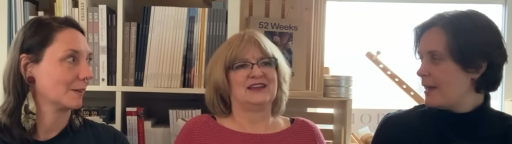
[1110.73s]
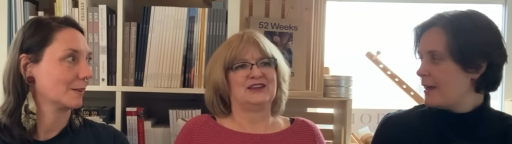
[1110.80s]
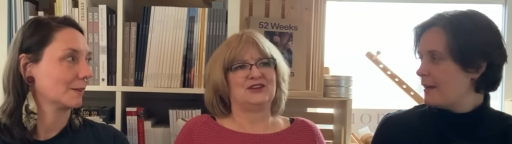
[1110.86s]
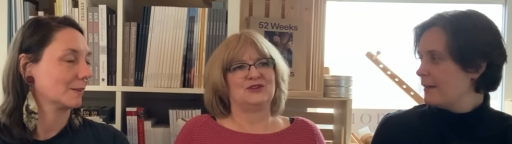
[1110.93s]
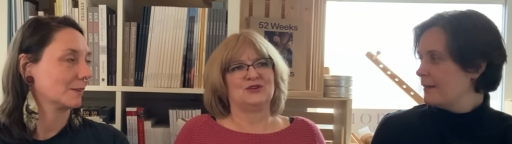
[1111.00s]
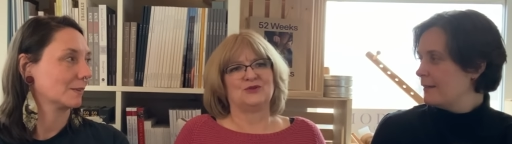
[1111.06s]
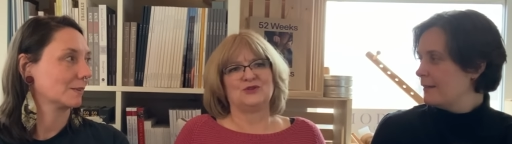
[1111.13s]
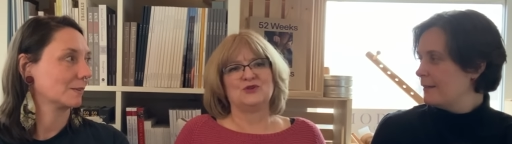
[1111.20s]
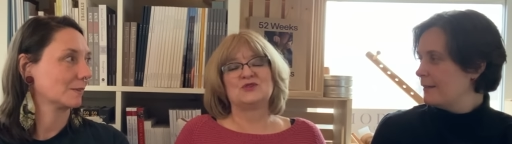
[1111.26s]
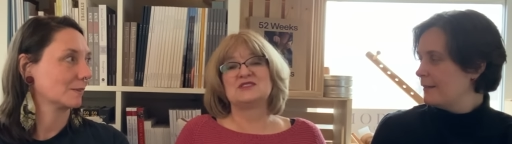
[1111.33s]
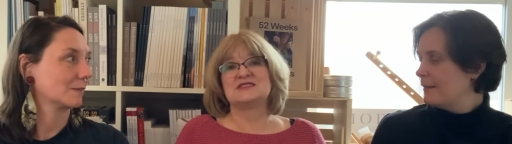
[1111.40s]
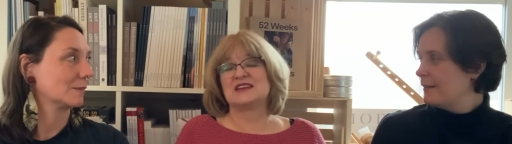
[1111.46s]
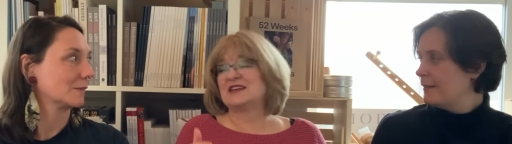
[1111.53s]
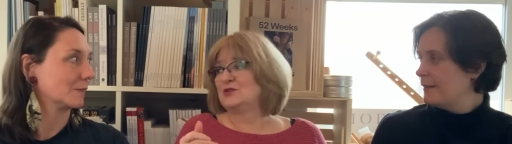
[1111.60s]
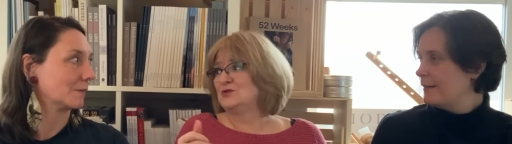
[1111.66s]
Speaker 1: Like you know, you
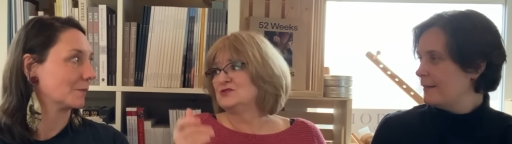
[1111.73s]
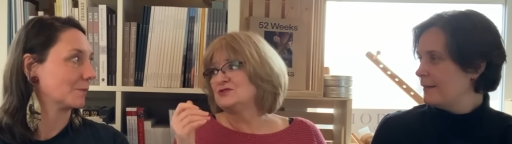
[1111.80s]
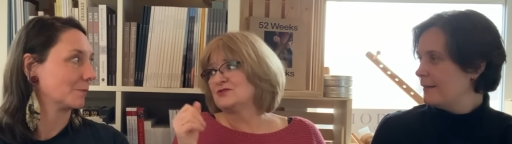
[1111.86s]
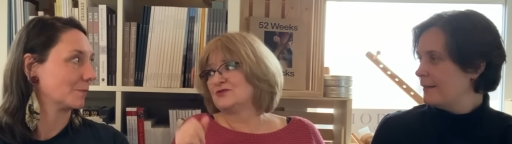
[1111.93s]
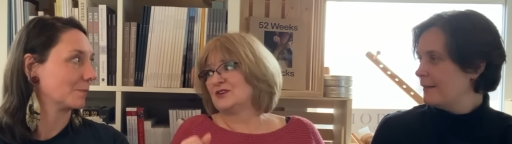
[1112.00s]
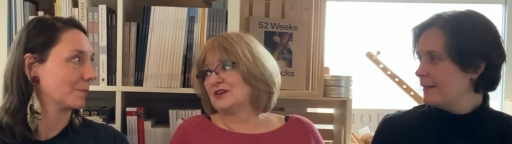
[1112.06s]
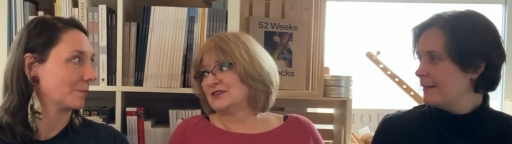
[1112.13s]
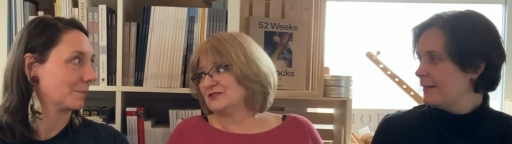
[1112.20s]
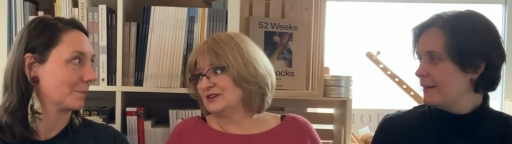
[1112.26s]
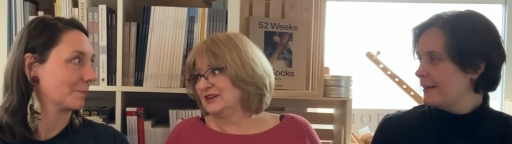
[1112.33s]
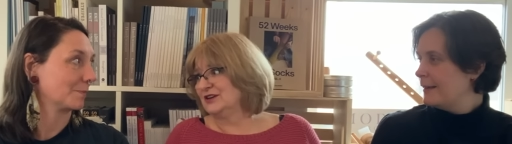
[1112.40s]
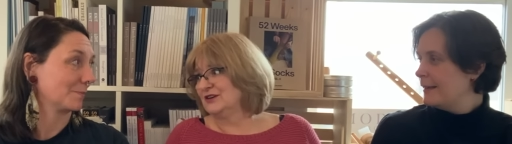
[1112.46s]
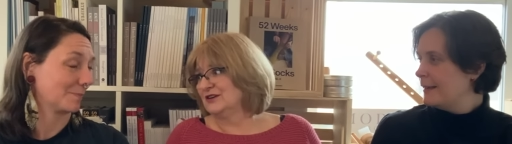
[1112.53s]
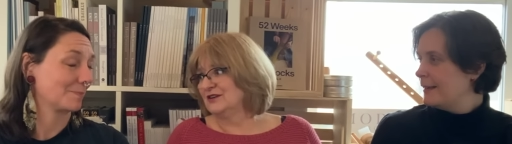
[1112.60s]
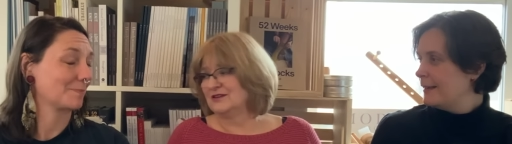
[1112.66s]
could say who's your father
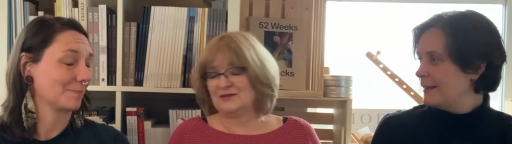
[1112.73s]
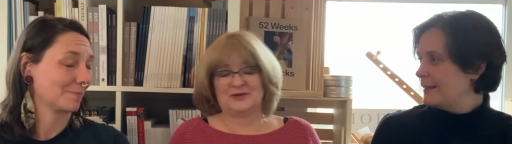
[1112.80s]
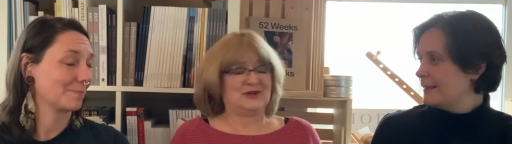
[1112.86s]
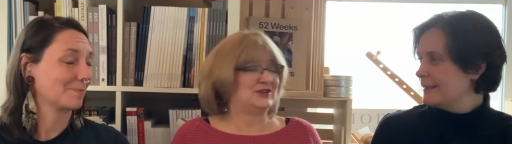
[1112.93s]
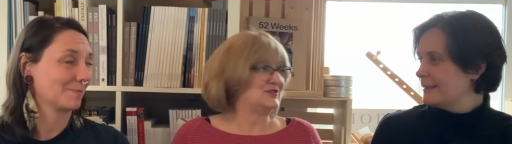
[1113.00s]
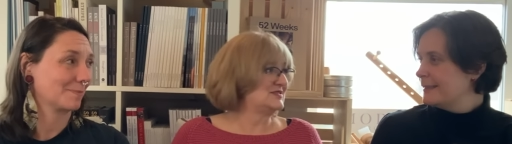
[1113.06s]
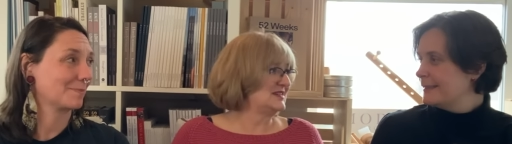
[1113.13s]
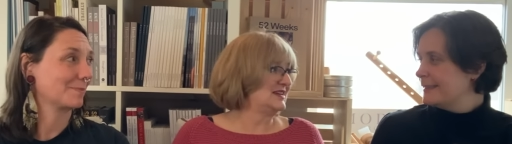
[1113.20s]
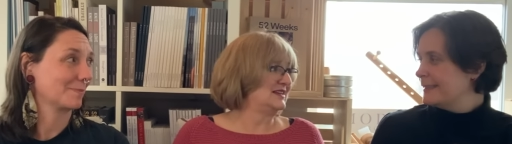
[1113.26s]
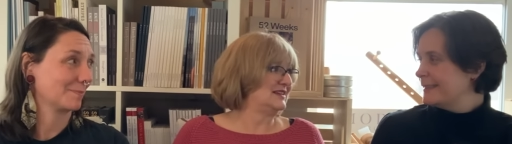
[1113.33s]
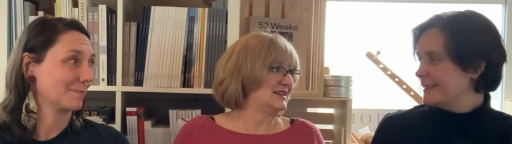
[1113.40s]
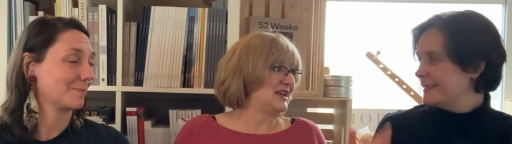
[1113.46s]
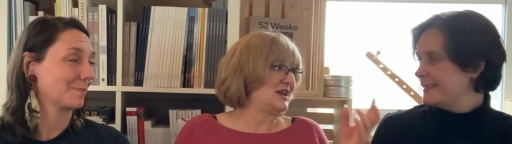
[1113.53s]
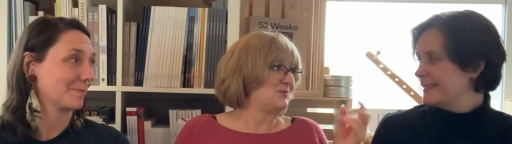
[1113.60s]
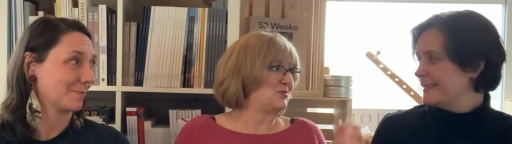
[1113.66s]
here, and you say it
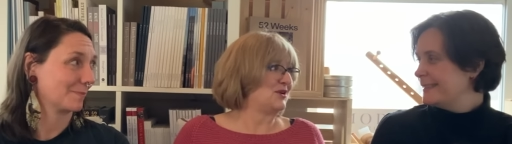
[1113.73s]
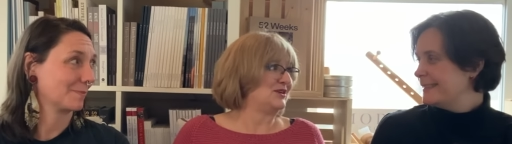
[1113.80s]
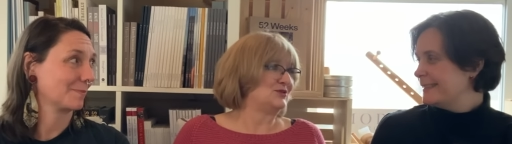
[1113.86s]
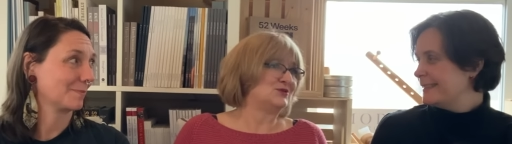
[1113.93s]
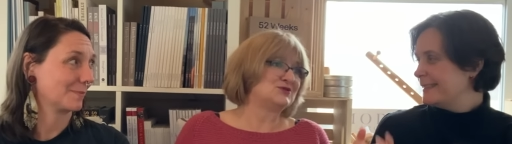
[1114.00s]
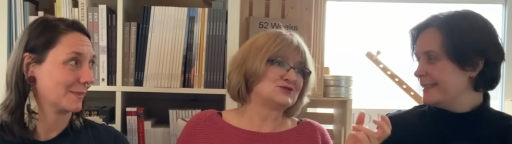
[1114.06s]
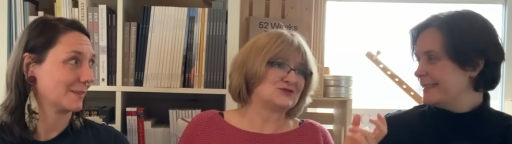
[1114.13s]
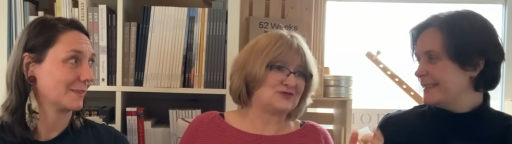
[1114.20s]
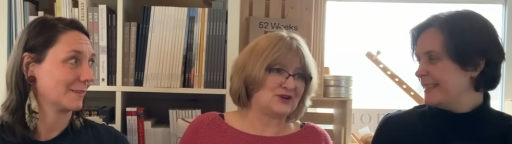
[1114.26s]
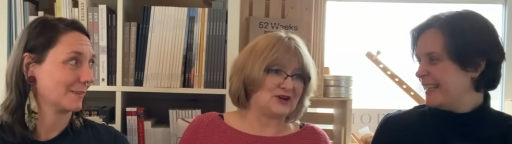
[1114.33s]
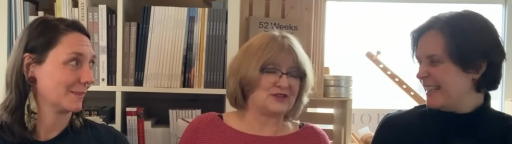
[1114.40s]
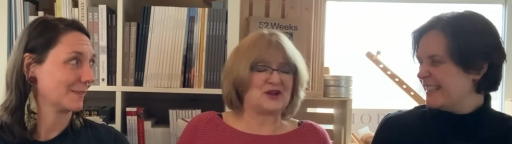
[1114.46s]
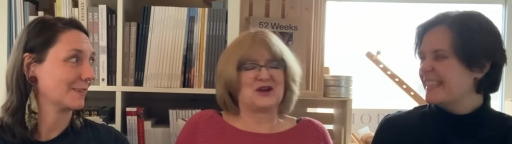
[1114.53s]
in Cape Breton, who's your father.